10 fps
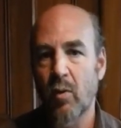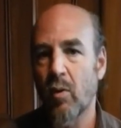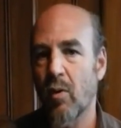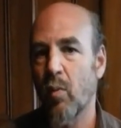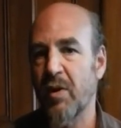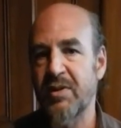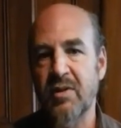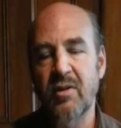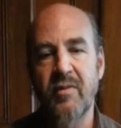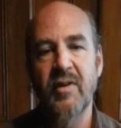or what's
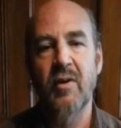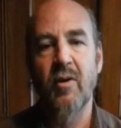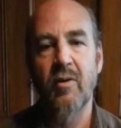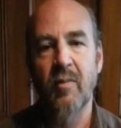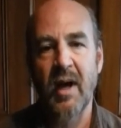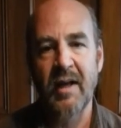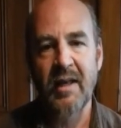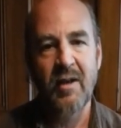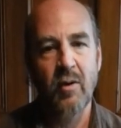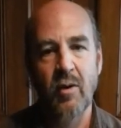good for your own
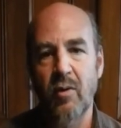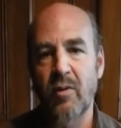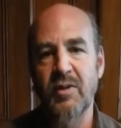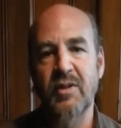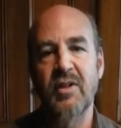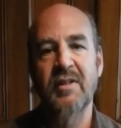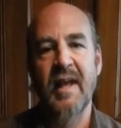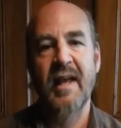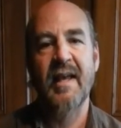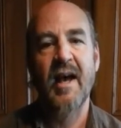body or who's good to
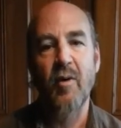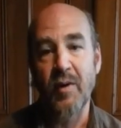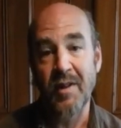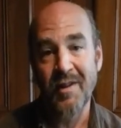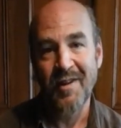hang out with.